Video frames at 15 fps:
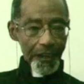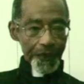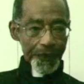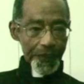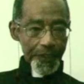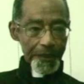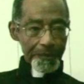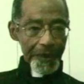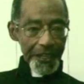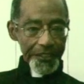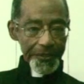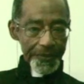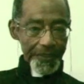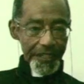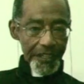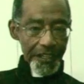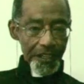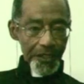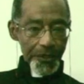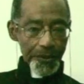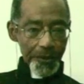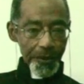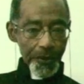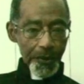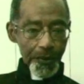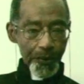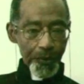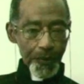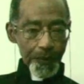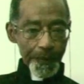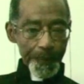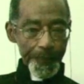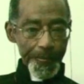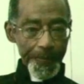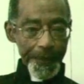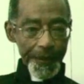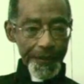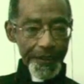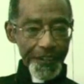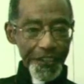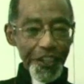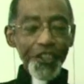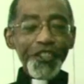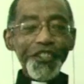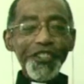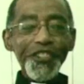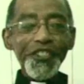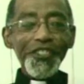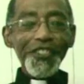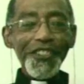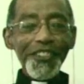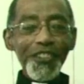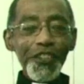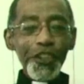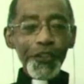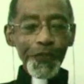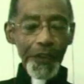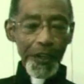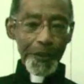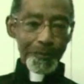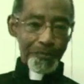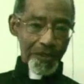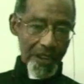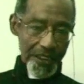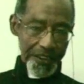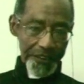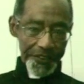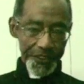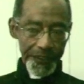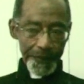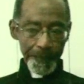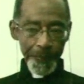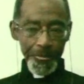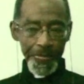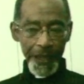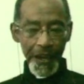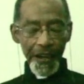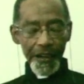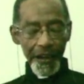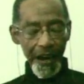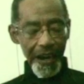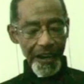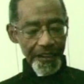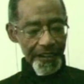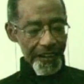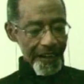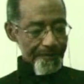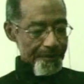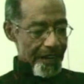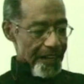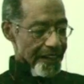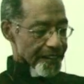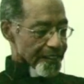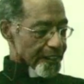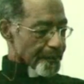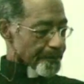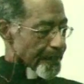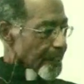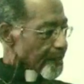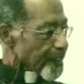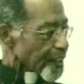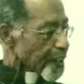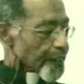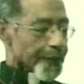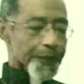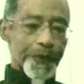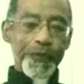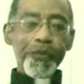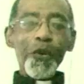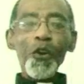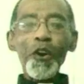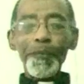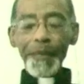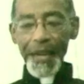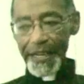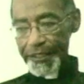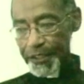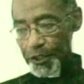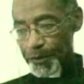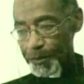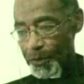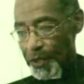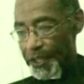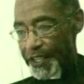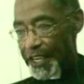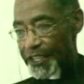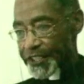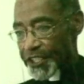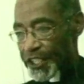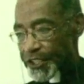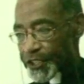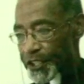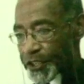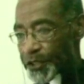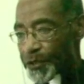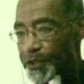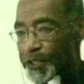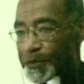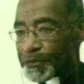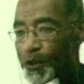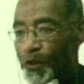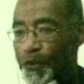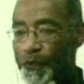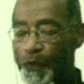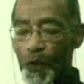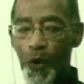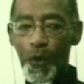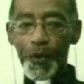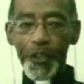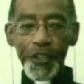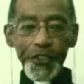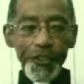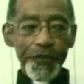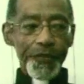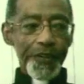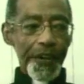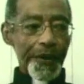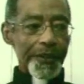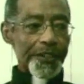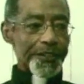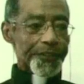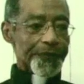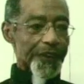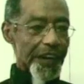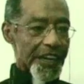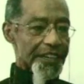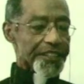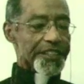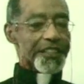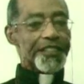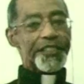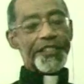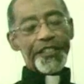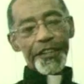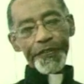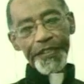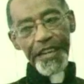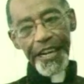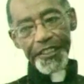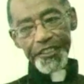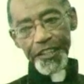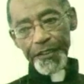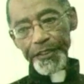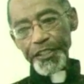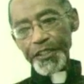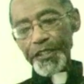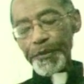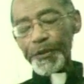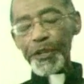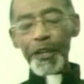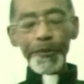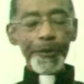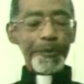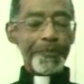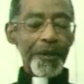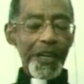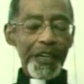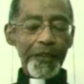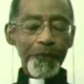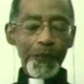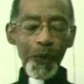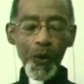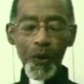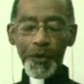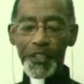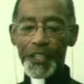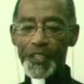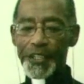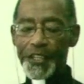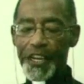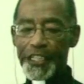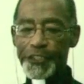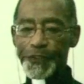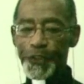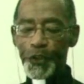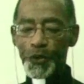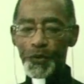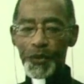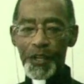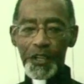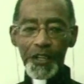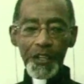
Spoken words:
of Freemasonry. So this is for the brothers. I've got a little bit of a different format this morning as the Institute is moving forward into various phases and different activities that we're going to be bringing forward in the next few